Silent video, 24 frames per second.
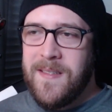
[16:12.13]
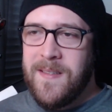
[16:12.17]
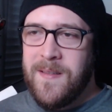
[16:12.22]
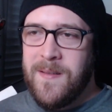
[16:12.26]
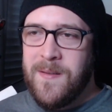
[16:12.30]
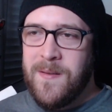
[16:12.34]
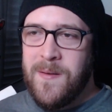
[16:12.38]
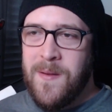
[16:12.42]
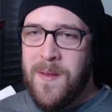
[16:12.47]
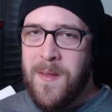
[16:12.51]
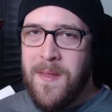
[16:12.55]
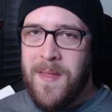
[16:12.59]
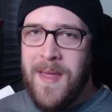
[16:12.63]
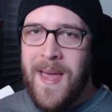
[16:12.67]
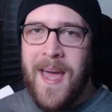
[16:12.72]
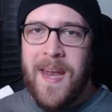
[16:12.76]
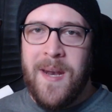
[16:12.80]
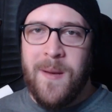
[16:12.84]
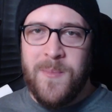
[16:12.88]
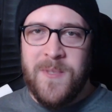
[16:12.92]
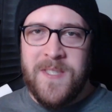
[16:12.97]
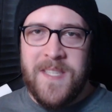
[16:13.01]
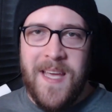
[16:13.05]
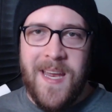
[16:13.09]
that
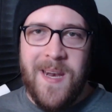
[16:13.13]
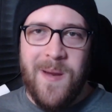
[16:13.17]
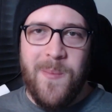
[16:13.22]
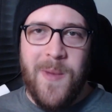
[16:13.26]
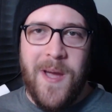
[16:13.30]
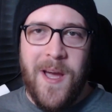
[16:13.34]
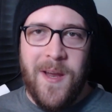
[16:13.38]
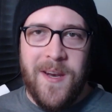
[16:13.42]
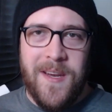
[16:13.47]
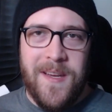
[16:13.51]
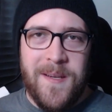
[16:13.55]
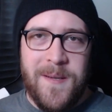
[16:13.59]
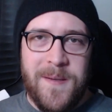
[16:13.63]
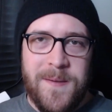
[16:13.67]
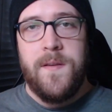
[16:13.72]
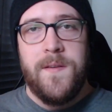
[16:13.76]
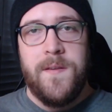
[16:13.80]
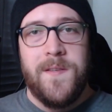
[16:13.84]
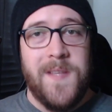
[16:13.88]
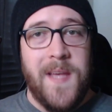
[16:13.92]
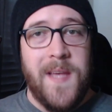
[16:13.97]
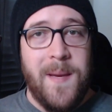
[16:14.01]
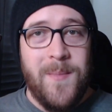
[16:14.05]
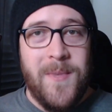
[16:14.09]
upset about it.
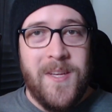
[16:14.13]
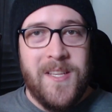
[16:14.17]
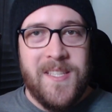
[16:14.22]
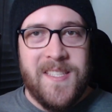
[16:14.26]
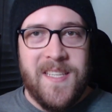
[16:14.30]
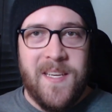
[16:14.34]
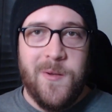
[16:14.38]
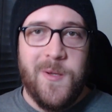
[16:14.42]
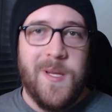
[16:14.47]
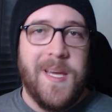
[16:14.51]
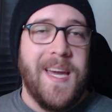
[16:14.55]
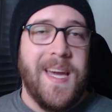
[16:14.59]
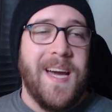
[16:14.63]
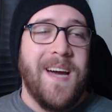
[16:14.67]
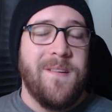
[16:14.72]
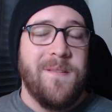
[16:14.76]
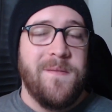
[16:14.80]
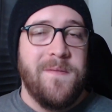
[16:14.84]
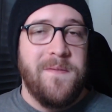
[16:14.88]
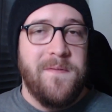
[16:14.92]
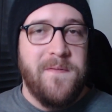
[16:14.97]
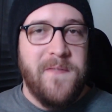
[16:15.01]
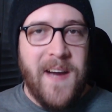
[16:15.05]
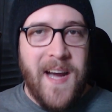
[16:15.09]
So that means I only got
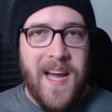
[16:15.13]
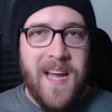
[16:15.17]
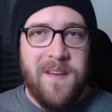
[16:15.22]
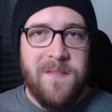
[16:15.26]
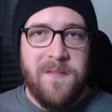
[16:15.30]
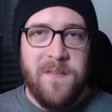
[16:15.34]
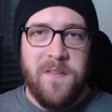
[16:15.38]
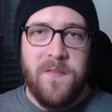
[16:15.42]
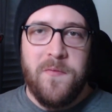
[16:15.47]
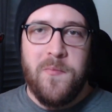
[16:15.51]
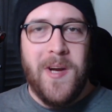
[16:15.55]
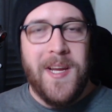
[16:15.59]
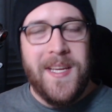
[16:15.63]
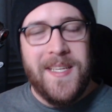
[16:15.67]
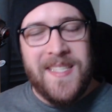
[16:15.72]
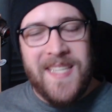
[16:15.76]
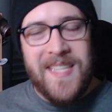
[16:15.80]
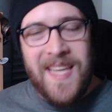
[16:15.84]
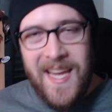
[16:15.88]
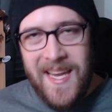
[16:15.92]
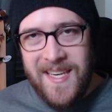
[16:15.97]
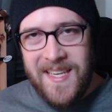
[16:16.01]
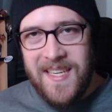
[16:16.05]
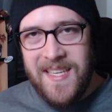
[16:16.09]
5 of my
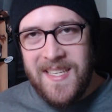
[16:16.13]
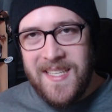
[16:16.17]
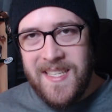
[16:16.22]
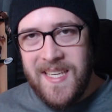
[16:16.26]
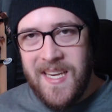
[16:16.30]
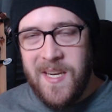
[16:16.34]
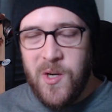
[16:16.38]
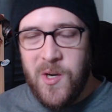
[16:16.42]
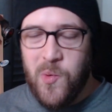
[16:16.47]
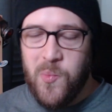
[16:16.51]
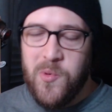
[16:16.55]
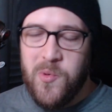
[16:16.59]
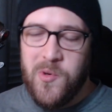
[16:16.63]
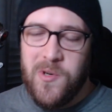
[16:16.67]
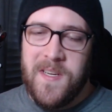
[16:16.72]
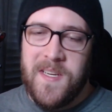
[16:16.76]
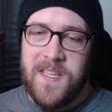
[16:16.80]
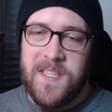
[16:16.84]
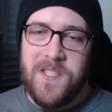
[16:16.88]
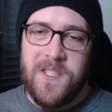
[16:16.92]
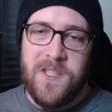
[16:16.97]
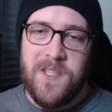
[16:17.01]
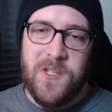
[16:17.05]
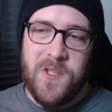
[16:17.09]
10 Nintendo
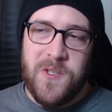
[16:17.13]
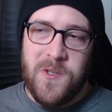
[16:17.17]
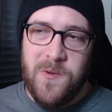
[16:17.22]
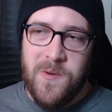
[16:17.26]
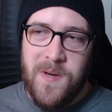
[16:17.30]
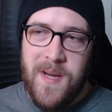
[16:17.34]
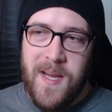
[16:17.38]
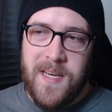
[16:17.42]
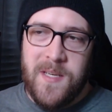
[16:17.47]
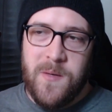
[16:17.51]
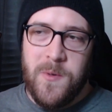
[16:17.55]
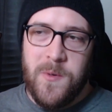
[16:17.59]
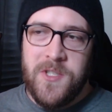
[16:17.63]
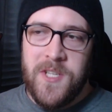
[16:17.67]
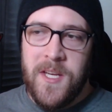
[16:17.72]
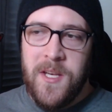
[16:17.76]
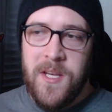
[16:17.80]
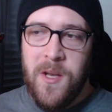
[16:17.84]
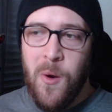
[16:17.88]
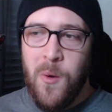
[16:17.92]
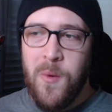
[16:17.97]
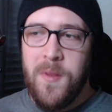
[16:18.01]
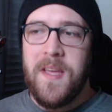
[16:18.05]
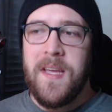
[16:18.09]
predictions correct, which I
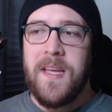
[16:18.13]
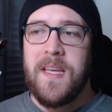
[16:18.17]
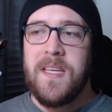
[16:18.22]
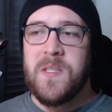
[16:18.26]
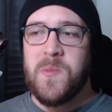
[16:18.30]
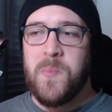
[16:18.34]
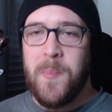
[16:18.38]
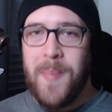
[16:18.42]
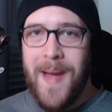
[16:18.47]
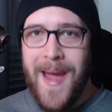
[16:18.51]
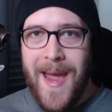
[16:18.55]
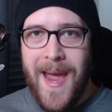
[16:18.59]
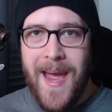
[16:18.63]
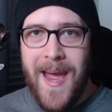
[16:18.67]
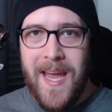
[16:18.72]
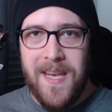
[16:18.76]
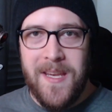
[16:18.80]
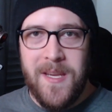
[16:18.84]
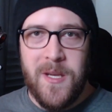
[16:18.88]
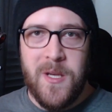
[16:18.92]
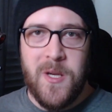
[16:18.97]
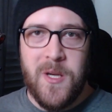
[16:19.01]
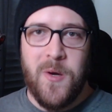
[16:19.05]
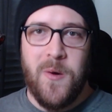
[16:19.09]
don't think is
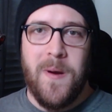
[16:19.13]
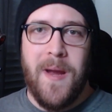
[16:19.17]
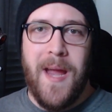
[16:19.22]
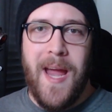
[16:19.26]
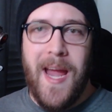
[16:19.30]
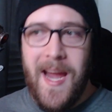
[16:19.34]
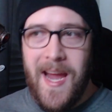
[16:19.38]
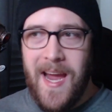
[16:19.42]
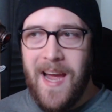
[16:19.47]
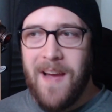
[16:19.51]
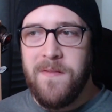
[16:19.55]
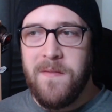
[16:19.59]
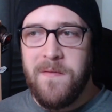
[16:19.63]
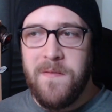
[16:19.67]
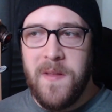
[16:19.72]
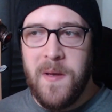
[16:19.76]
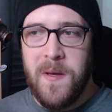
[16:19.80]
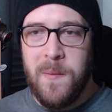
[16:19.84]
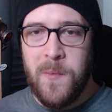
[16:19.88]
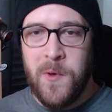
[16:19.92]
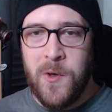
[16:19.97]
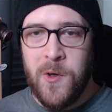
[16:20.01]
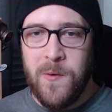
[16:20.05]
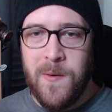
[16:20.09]
bad. Half of
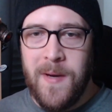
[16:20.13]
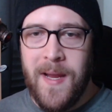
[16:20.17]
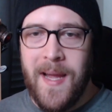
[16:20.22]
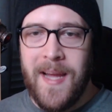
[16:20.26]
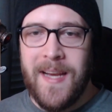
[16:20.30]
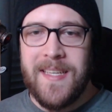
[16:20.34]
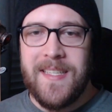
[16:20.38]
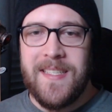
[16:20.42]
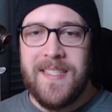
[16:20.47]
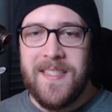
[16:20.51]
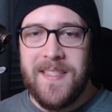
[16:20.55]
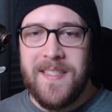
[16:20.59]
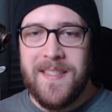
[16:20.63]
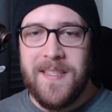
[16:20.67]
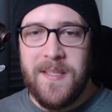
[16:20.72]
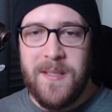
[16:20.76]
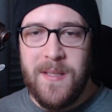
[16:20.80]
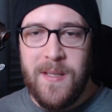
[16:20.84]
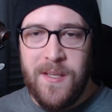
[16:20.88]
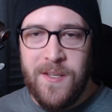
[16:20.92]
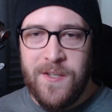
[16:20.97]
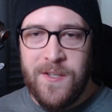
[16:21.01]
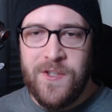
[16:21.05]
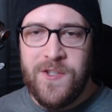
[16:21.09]
them correct
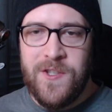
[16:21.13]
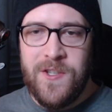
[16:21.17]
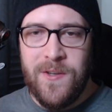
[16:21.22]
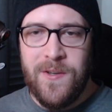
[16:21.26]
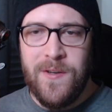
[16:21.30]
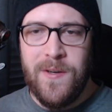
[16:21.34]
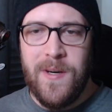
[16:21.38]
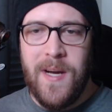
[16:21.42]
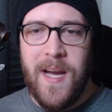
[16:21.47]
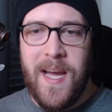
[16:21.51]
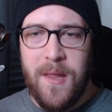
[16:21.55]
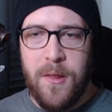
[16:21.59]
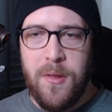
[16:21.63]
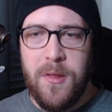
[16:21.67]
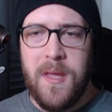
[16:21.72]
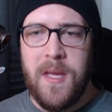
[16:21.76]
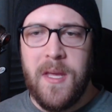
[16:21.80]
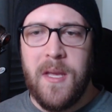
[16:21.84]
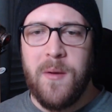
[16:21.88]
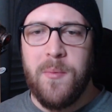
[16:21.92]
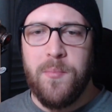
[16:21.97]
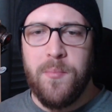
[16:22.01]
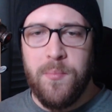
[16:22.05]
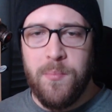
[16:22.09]
is still, I
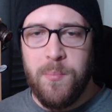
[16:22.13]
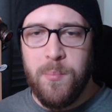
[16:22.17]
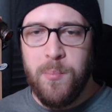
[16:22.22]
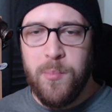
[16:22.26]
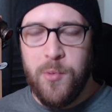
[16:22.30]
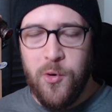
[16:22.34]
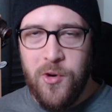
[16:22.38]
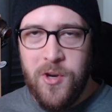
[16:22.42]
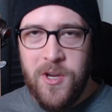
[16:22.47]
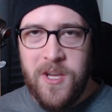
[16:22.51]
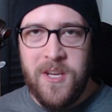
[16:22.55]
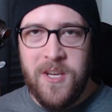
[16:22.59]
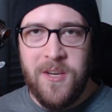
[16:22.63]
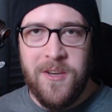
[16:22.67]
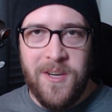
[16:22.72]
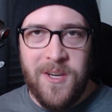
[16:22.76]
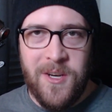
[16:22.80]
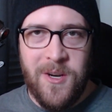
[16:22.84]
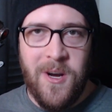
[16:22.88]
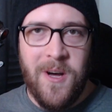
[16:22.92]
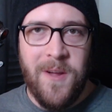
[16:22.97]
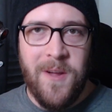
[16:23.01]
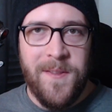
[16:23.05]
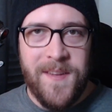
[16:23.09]
think, pretty
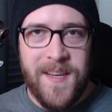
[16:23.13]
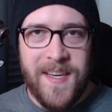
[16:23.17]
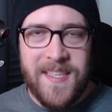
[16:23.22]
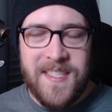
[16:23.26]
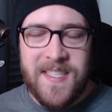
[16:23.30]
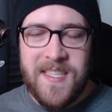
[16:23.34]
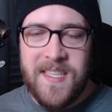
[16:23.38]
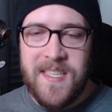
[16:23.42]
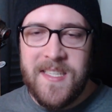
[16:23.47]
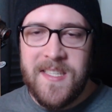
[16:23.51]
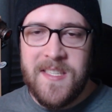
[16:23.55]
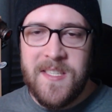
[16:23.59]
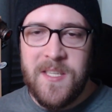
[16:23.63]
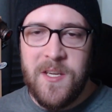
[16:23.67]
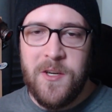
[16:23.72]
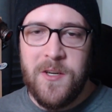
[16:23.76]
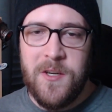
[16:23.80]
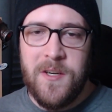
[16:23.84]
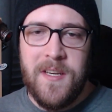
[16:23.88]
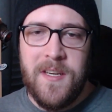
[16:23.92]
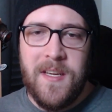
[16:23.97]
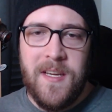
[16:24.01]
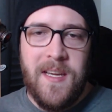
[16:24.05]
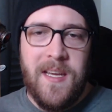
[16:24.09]
good, all things
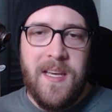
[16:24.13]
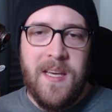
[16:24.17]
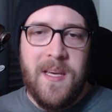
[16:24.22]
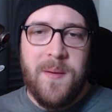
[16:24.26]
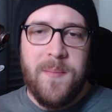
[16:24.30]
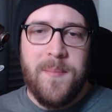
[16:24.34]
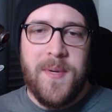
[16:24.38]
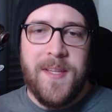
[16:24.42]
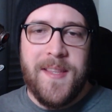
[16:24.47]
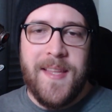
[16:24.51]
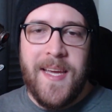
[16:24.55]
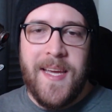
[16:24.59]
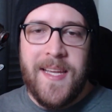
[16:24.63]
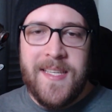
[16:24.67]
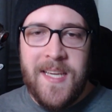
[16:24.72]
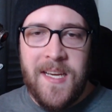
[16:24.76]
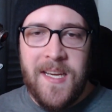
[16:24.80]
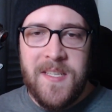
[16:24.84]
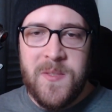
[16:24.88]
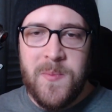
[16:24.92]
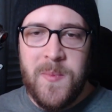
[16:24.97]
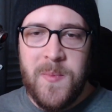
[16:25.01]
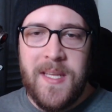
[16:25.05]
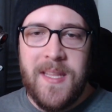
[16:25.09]
considered. But that
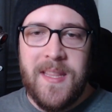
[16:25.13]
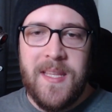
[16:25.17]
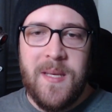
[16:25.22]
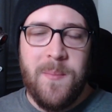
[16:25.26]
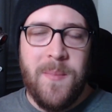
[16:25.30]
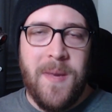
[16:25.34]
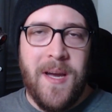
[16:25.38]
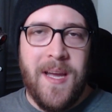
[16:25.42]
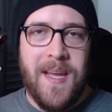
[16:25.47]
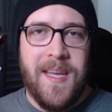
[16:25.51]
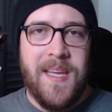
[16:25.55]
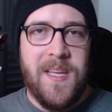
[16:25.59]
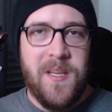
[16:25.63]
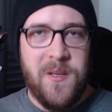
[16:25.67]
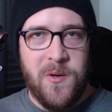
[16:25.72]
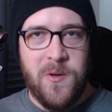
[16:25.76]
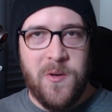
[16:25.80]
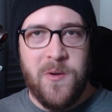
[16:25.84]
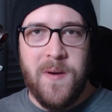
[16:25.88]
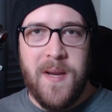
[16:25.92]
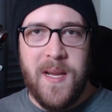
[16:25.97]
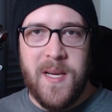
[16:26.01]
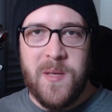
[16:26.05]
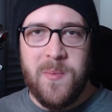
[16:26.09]
does mean that my
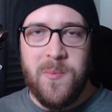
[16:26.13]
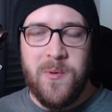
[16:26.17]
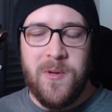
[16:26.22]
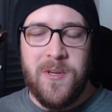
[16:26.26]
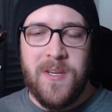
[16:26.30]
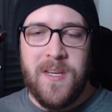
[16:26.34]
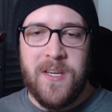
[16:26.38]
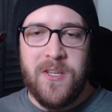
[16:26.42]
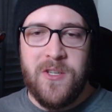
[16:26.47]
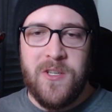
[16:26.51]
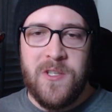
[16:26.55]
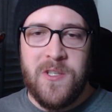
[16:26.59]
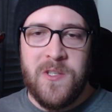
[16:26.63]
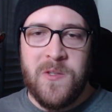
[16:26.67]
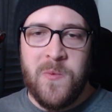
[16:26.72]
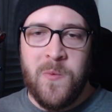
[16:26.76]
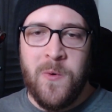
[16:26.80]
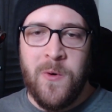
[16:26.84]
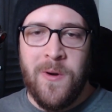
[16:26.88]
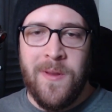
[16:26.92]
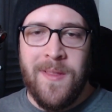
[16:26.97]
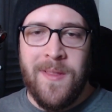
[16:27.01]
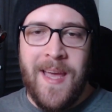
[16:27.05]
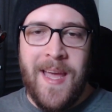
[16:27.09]
incorrect predictions
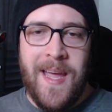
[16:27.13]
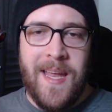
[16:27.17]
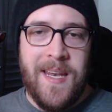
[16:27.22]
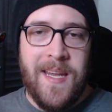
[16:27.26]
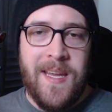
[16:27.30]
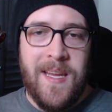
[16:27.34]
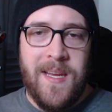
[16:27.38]
were that